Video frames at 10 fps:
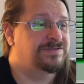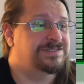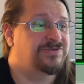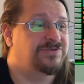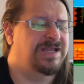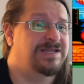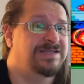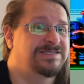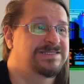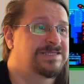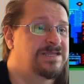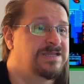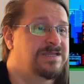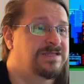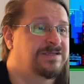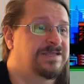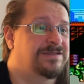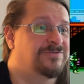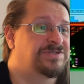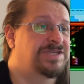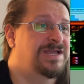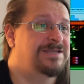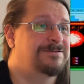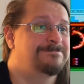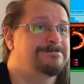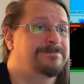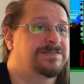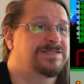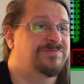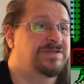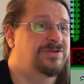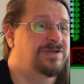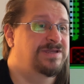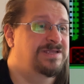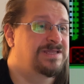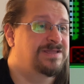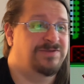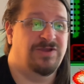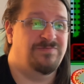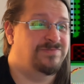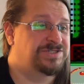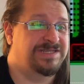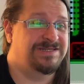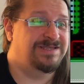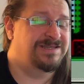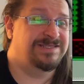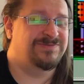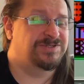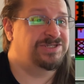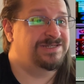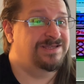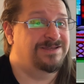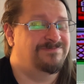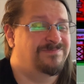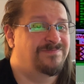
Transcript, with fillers: Missed you guys. Get another shot. Something good. Nope, machine gun is machine gun.